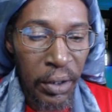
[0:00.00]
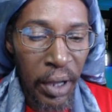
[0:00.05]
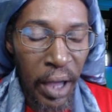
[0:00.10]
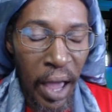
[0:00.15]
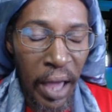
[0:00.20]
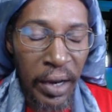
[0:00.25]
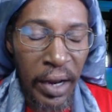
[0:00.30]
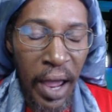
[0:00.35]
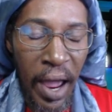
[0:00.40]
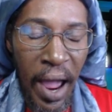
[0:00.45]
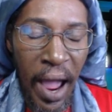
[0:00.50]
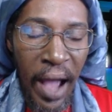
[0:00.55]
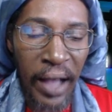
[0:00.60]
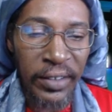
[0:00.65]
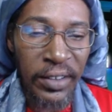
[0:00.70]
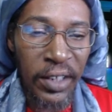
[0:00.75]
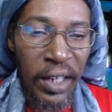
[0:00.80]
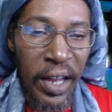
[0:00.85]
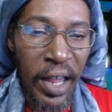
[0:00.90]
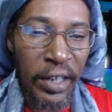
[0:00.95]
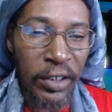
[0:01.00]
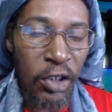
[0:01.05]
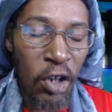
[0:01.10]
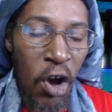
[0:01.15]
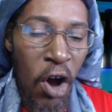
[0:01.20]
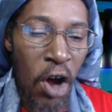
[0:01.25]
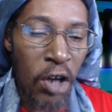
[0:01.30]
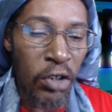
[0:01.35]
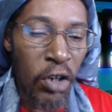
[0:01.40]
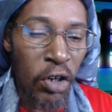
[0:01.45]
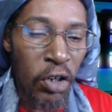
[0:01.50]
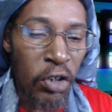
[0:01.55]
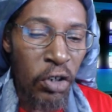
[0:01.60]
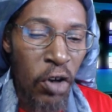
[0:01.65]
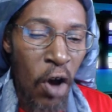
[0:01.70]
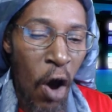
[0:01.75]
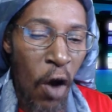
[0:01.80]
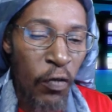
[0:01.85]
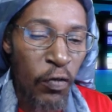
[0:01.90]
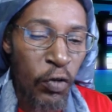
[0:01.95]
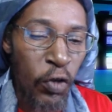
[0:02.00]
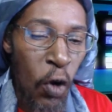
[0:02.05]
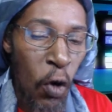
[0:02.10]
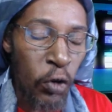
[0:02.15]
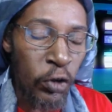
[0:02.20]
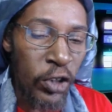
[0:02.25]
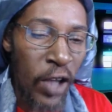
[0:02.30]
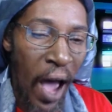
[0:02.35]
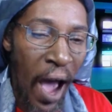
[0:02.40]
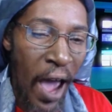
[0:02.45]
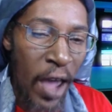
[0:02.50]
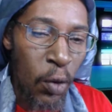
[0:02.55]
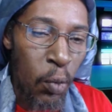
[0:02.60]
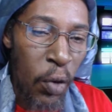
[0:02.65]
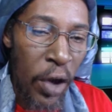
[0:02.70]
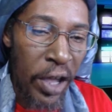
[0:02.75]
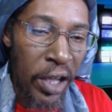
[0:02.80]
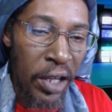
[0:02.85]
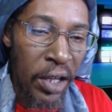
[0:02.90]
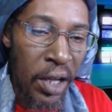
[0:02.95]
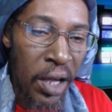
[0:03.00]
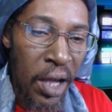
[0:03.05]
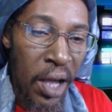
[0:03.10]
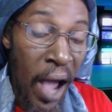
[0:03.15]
An accident on the North Coast Highway